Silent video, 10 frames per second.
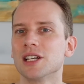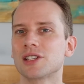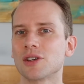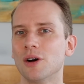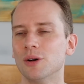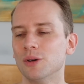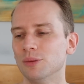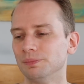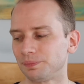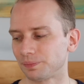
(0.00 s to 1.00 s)

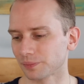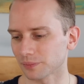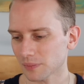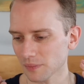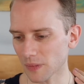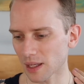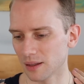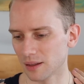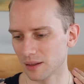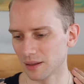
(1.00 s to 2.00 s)
So
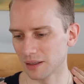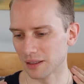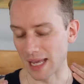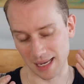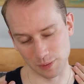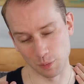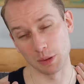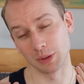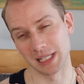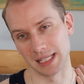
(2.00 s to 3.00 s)
yes,
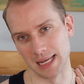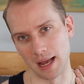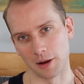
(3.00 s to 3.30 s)
we will see.